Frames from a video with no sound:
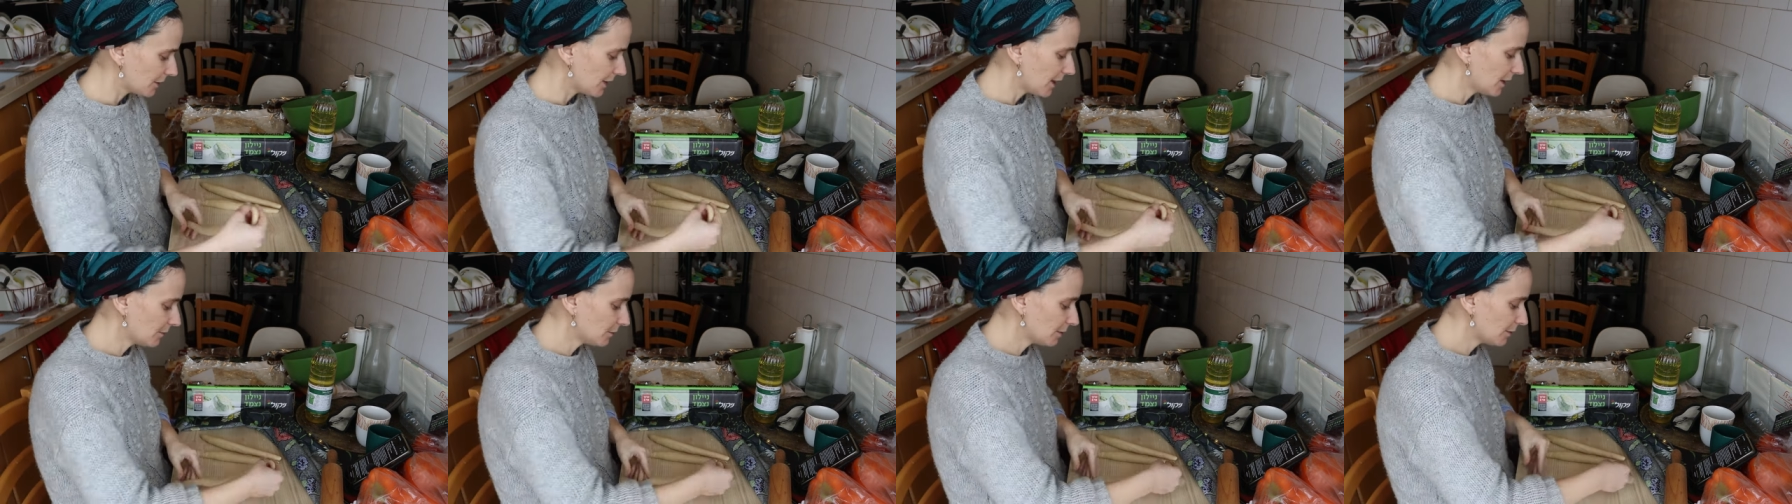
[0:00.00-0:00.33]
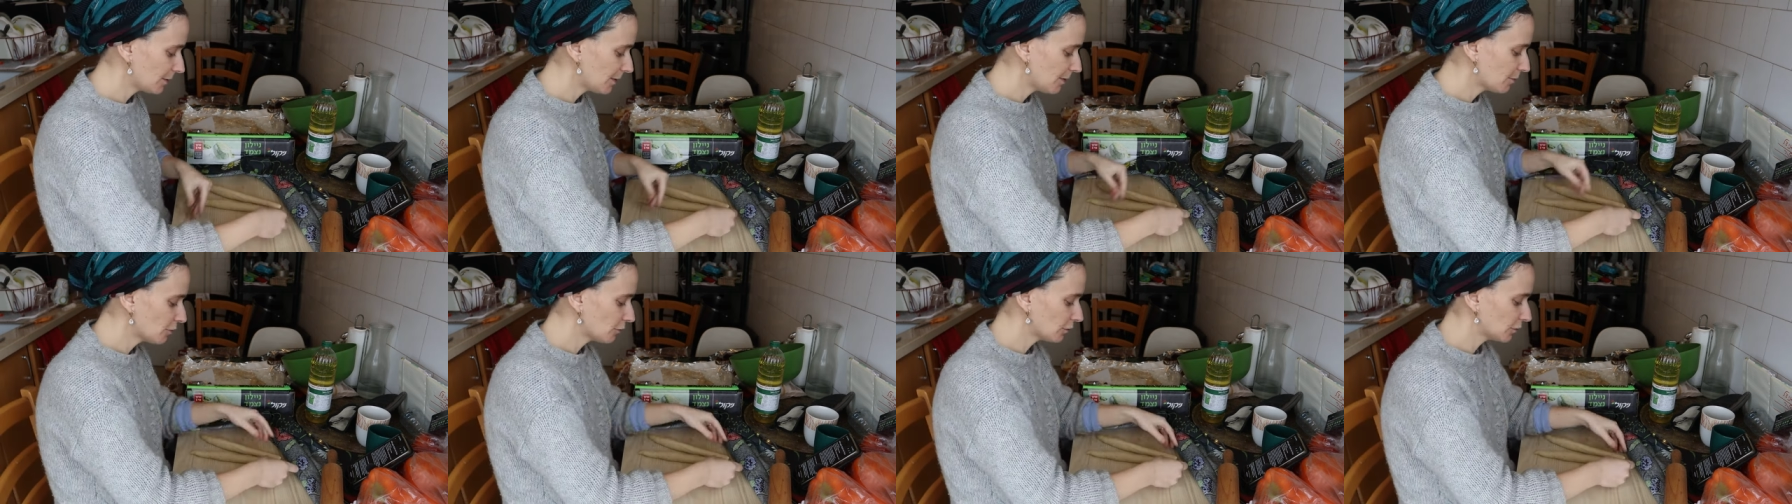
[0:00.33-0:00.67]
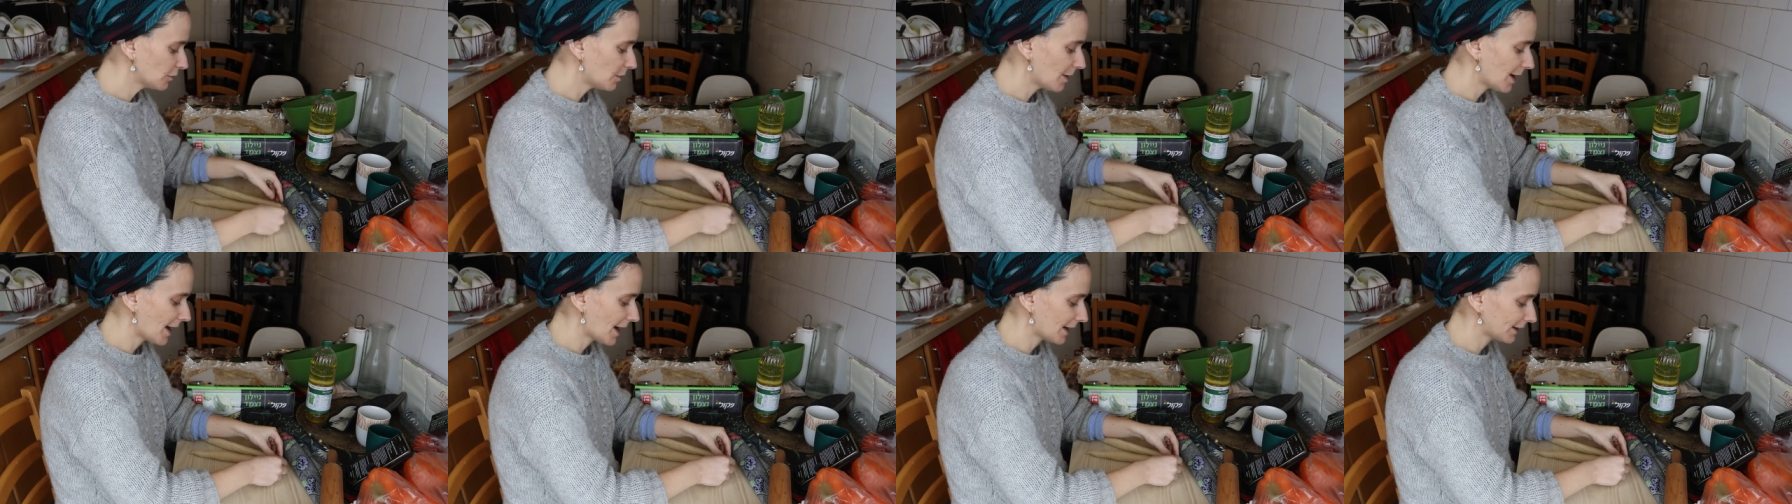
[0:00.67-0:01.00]
Then we
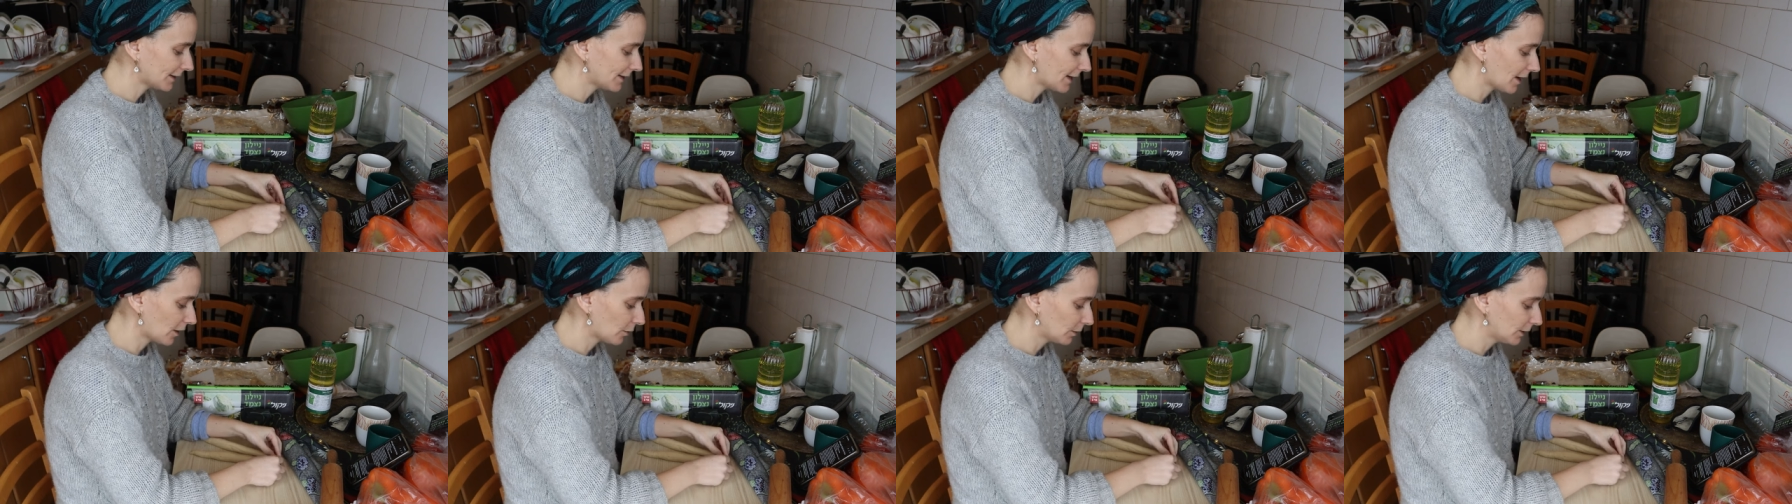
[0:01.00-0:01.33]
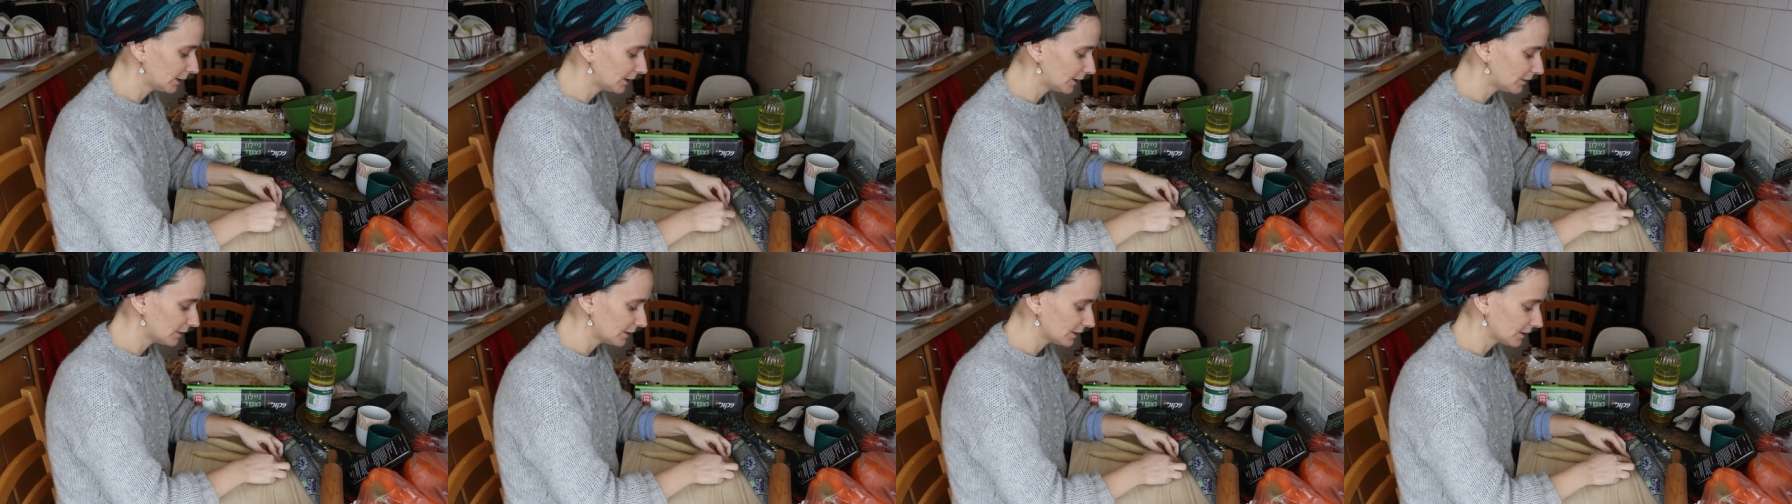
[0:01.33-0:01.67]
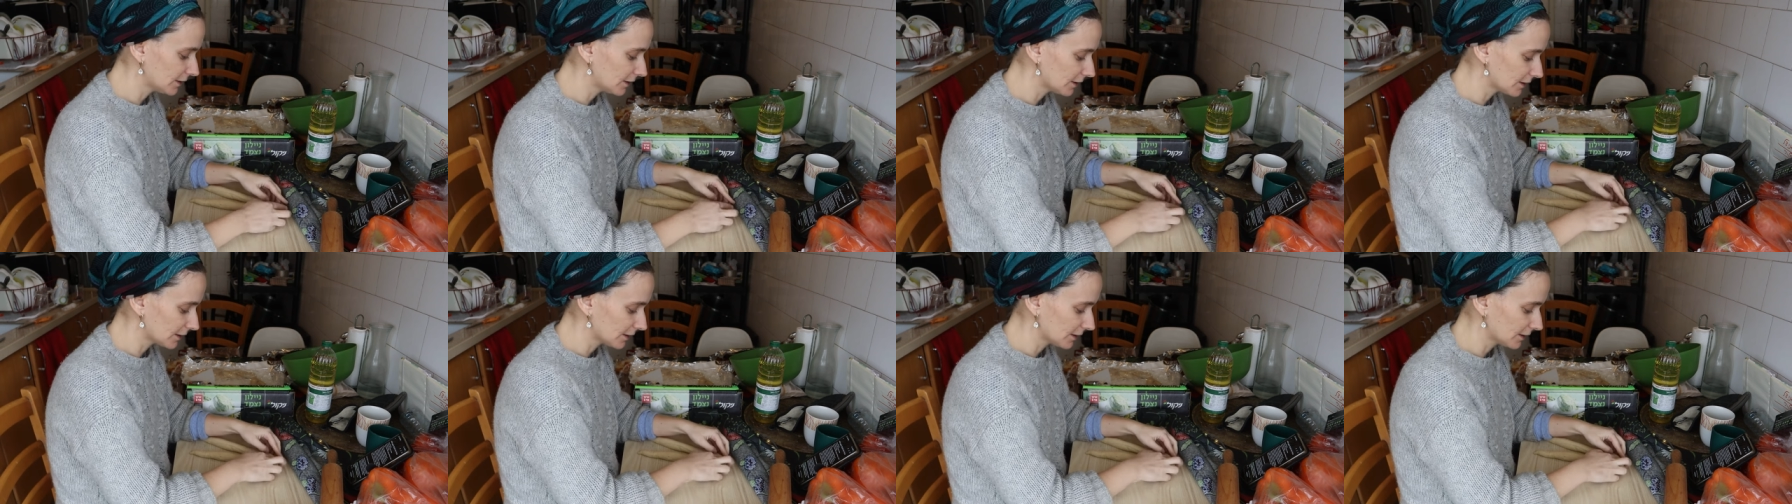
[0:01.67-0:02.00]
moved back, now we live in
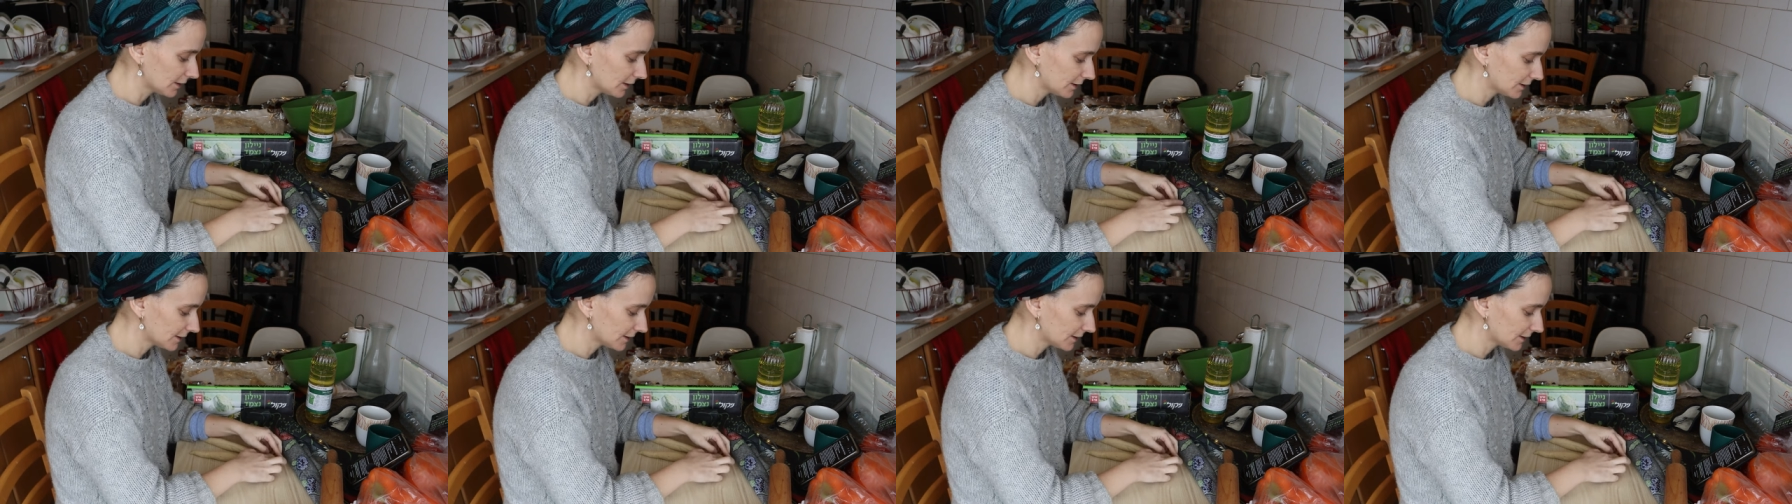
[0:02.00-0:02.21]
the